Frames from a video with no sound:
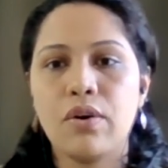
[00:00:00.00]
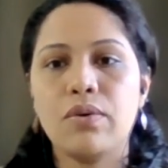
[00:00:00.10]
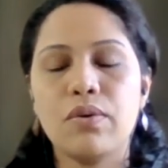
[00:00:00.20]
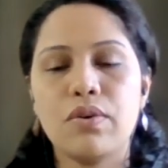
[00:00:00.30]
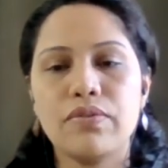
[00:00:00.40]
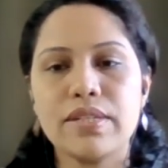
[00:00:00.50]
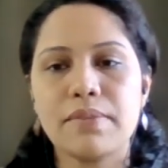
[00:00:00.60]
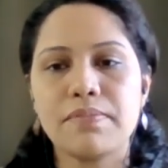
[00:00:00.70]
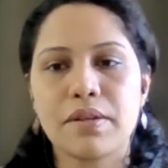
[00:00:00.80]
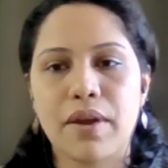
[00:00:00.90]
who
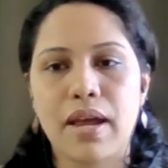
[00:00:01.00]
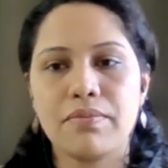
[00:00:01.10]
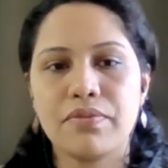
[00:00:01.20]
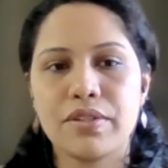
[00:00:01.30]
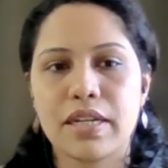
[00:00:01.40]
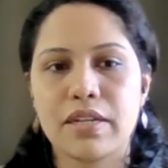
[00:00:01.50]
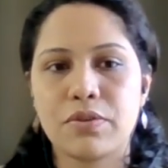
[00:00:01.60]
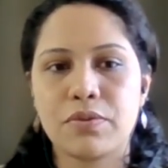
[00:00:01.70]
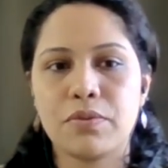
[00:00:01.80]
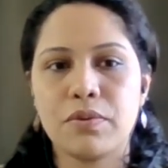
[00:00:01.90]
oversubscribed for day
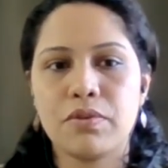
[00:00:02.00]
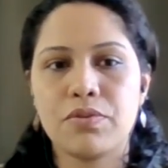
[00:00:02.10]
two